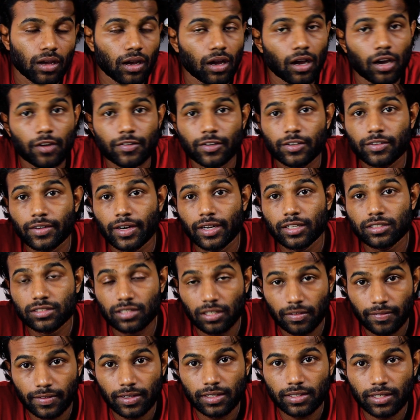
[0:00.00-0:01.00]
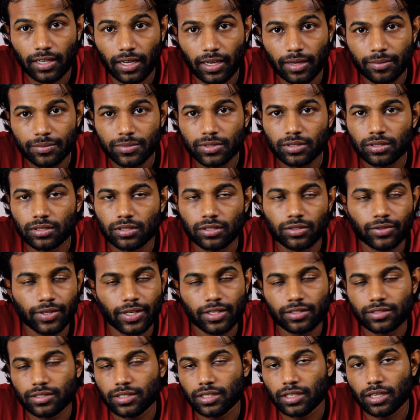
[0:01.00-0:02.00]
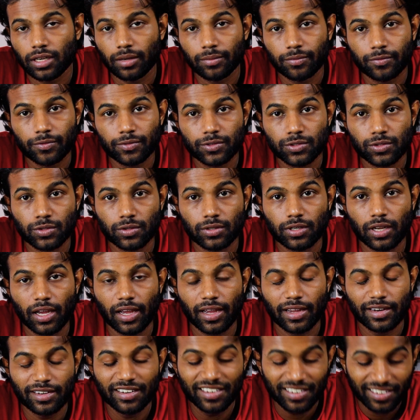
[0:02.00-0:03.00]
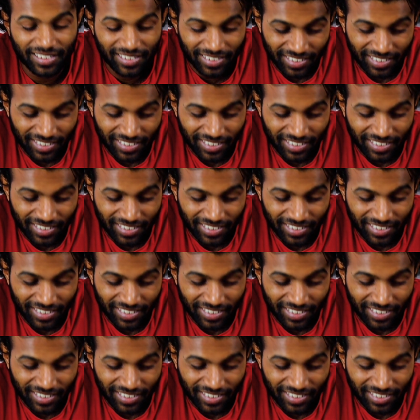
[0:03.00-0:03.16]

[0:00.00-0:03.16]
After trying several times, you can see I'm so tired.